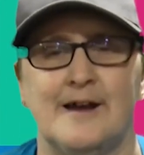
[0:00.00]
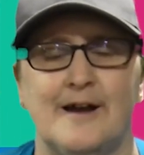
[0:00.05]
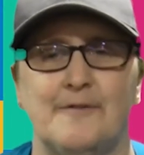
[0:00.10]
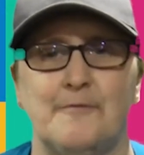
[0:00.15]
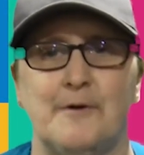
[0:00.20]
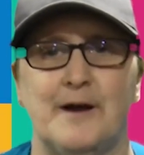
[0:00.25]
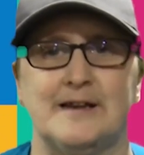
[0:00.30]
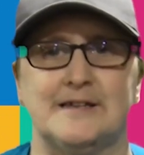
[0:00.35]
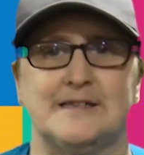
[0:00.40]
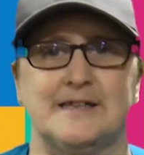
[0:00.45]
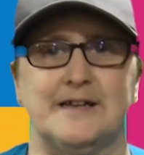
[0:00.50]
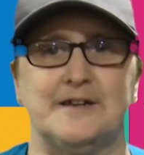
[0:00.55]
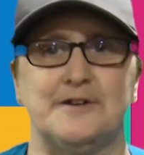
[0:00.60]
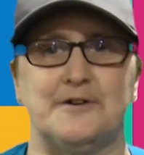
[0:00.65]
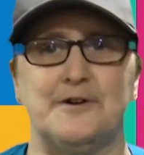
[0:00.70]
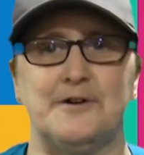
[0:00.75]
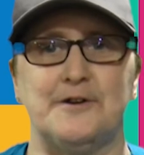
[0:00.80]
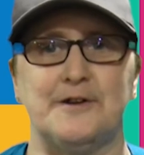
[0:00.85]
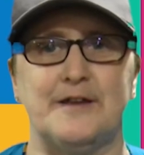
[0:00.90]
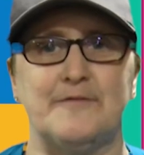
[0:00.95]
Well done,
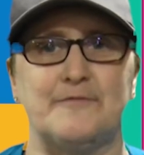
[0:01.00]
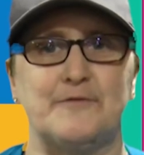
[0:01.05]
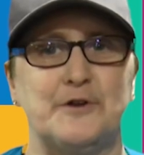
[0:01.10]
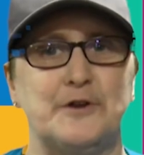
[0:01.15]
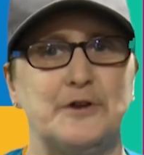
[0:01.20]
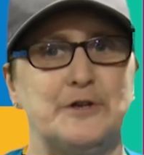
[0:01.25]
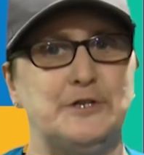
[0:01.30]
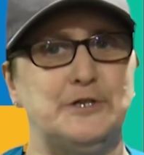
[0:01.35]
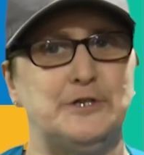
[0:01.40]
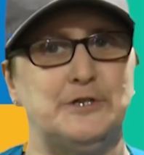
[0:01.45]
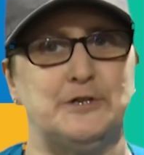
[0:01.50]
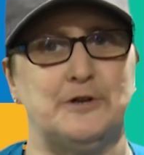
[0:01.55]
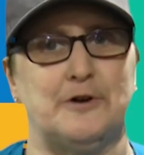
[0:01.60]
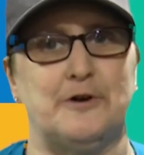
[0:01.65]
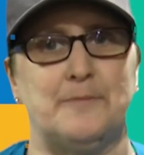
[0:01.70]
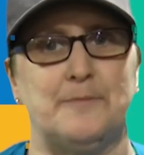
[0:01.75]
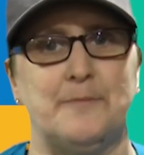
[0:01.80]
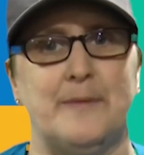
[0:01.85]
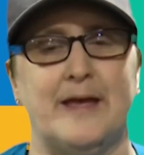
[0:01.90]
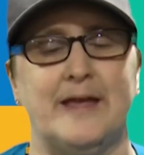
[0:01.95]
Olive. Good
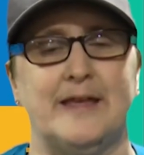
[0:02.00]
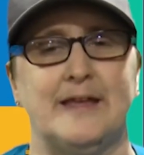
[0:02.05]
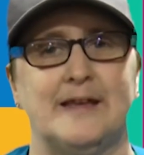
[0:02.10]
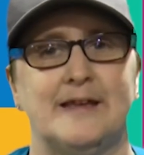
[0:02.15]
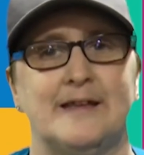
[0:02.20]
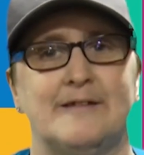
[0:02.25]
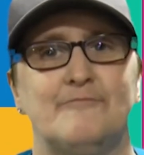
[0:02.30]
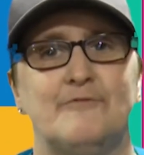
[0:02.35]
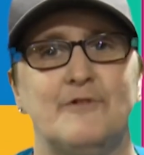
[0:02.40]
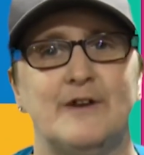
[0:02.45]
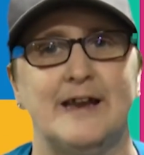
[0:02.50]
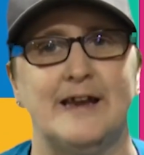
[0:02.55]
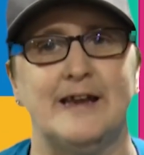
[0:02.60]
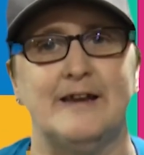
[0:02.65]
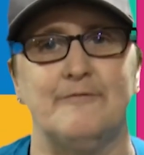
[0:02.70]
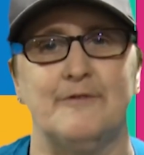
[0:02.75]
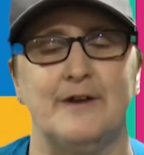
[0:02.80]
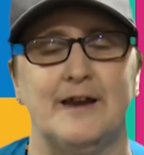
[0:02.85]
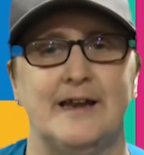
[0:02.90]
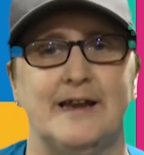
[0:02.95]
job, mate. Really,
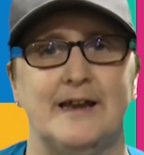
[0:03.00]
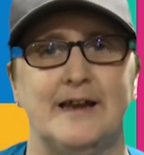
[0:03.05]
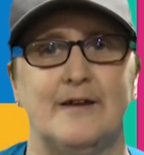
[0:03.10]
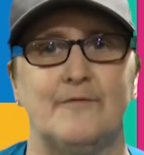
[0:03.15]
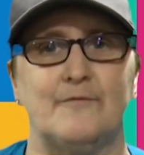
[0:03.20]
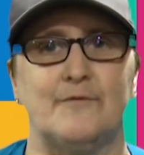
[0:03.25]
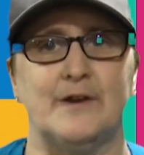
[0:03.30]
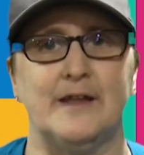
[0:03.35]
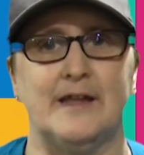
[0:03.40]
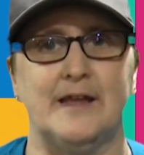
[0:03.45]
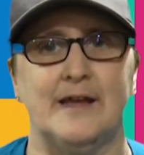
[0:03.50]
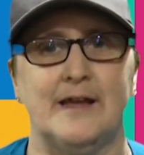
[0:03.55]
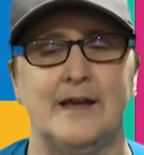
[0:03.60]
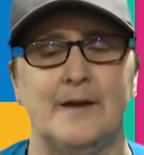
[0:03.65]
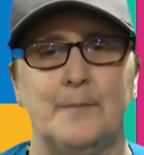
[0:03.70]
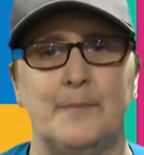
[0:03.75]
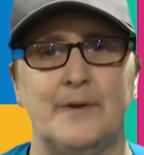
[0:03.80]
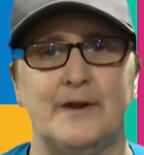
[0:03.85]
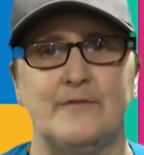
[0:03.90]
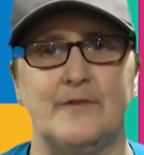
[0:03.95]
really lovely
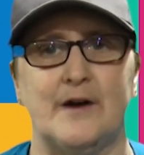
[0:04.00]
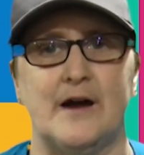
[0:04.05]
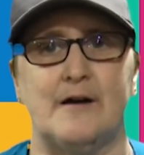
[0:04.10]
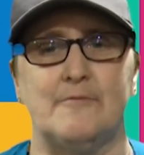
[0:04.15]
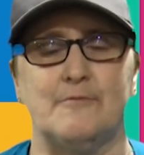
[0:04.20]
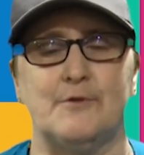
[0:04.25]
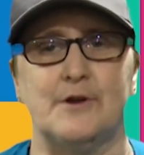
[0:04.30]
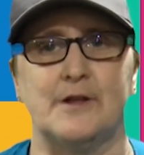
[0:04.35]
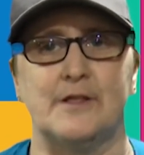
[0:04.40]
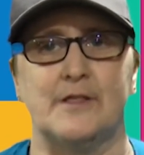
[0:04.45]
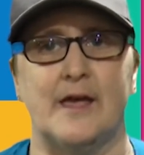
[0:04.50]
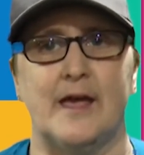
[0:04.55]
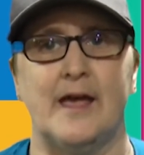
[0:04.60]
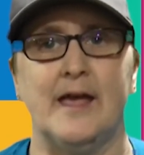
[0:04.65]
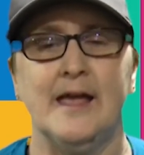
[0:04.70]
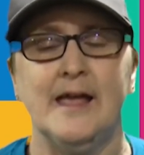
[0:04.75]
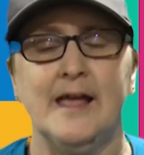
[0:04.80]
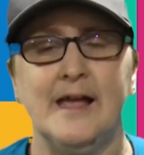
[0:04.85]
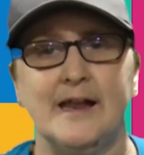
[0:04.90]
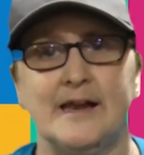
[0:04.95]
bit of artwork there.
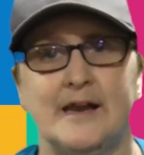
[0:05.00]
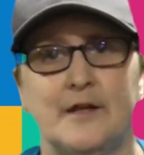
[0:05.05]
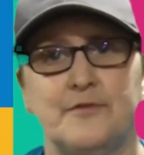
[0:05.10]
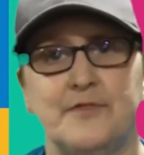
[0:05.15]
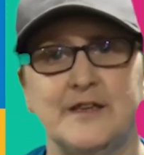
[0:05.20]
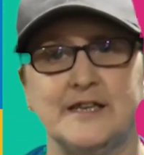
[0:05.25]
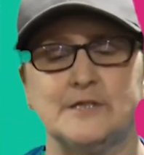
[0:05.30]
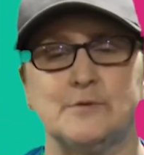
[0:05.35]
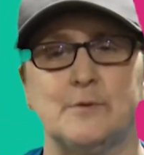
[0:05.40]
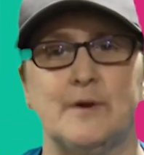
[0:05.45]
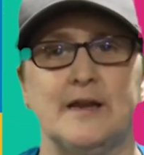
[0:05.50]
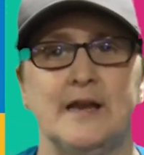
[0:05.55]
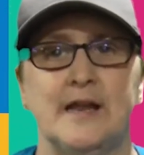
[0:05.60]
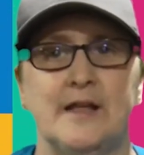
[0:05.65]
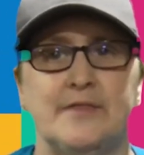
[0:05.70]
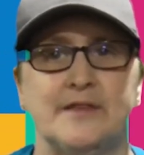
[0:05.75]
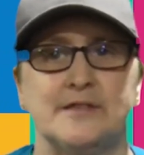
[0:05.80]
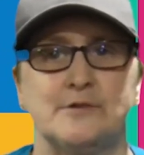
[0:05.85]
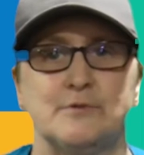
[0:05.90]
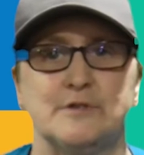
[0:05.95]
Now, this
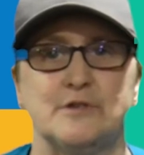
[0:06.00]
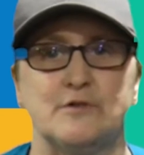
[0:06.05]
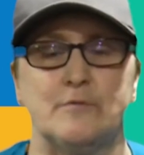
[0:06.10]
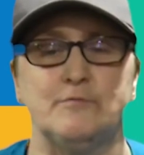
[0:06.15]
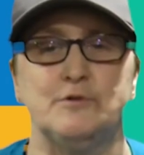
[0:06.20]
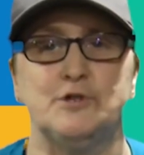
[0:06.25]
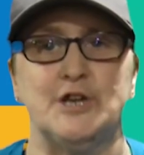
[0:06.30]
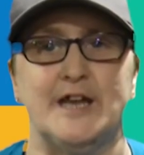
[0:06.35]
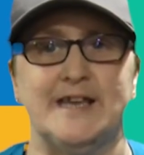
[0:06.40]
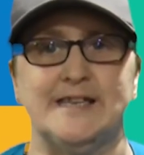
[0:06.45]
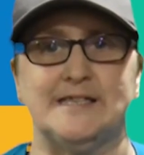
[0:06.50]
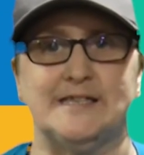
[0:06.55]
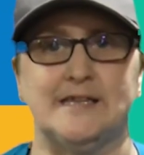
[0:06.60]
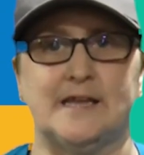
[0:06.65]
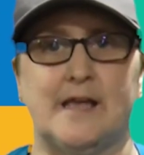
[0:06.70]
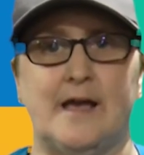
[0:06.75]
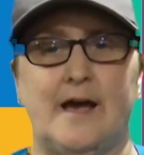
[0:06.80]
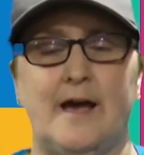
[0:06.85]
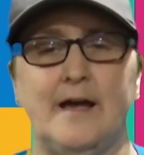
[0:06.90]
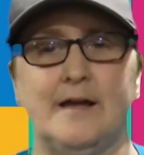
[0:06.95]
one's from
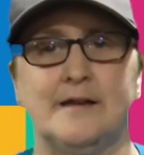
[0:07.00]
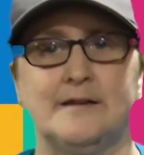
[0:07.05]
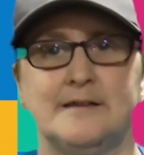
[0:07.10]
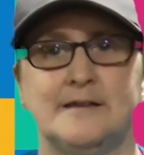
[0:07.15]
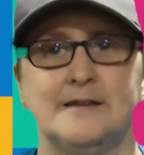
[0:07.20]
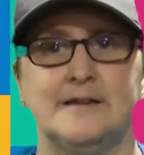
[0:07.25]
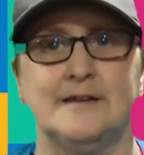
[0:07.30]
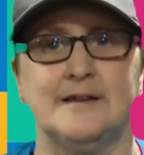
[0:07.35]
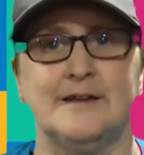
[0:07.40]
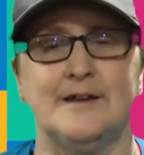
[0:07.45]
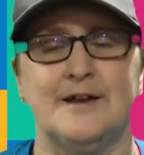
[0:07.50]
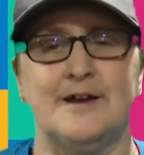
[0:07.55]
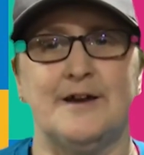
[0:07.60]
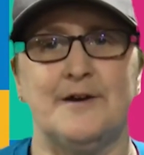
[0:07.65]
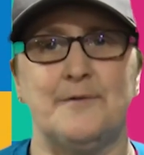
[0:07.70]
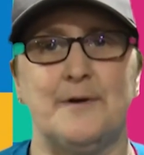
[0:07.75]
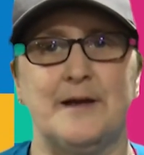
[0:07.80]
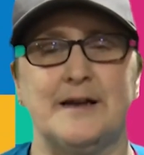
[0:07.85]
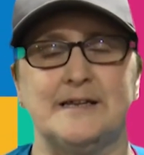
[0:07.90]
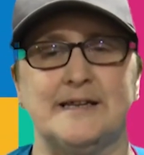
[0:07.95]
Jessica.
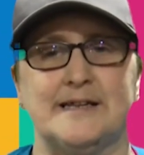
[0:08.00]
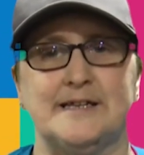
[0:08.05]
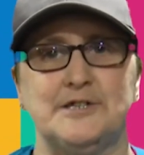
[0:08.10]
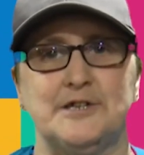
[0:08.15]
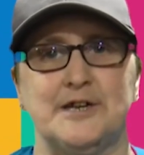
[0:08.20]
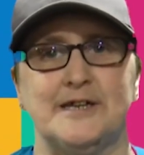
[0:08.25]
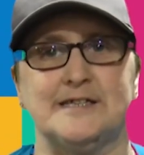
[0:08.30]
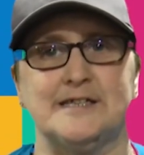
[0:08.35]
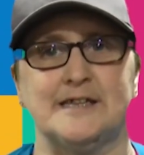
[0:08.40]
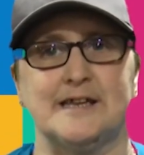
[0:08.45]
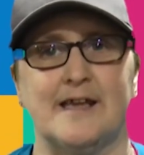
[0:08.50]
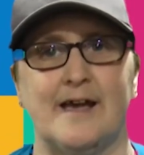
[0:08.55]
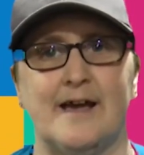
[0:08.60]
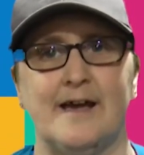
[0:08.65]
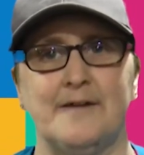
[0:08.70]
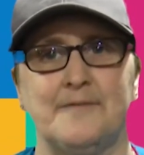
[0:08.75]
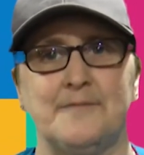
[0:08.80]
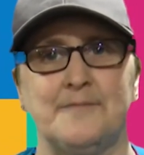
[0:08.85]
Well done, Jessica.